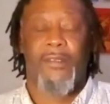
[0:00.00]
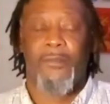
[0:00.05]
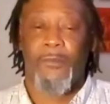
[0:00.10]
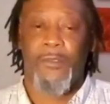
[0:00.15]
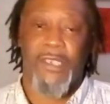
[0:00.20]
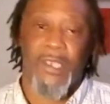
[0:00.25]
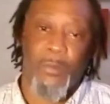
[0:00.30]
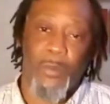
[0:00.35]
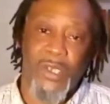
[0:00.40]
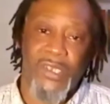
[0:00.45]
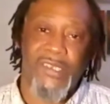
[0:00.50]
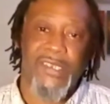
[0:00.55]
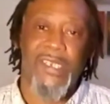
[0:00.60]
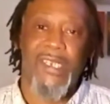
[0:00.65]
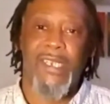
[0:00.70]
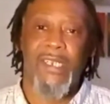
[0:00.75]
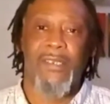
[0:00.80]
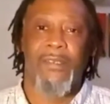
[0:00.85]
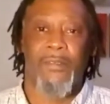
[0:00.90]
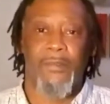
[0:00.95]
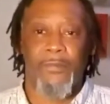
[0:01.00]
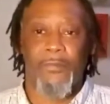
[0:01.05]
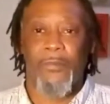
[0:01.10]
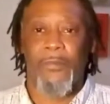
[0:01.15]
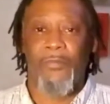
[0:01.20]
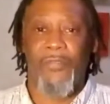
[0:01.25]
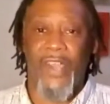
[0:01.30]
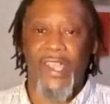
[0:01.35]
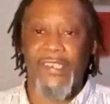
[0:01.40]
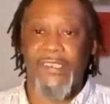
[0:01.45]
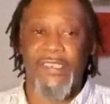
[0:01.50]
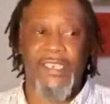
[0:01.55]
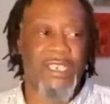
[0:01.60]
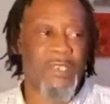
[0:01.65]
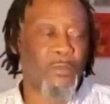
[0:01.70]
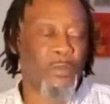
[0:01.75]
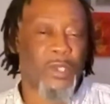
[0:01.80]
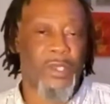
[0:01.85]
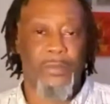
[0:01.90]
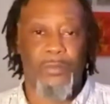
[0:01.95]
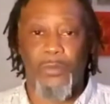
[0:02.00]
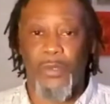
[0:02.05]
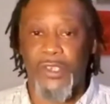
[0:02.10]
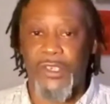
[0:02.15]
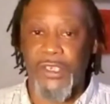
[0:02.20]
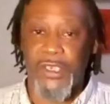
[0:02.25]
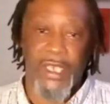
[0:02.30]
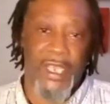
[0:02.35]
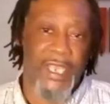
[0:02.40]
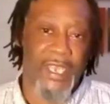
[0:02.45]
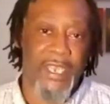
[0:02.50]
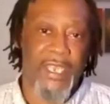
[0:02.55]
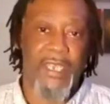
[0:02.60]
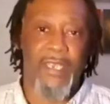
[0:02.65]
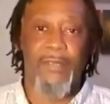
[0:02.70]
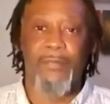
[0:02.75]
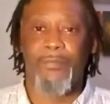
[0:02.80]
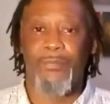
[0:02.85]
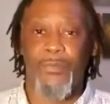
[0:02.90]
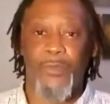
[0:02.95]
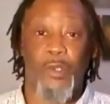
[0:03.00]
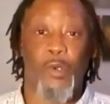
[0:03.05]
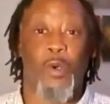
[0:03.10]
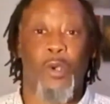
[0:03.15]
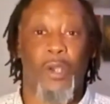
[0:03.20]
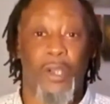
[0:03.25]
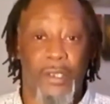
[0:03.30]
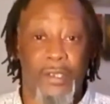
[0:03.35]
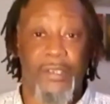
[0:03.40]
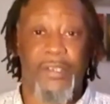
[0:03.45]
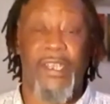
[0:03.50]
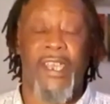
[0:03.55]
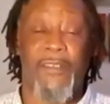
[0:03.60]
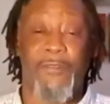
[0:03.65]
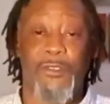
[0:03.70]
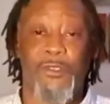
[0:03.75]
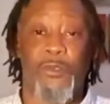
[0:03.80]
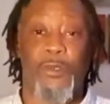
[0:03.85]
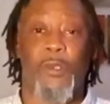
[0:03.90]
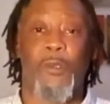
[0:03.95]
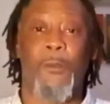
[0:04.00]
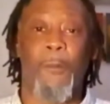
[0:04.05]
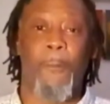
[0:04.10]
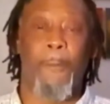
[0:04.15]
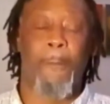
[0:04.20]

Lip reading: Then we see fight scenes with Slade or Deathstroke.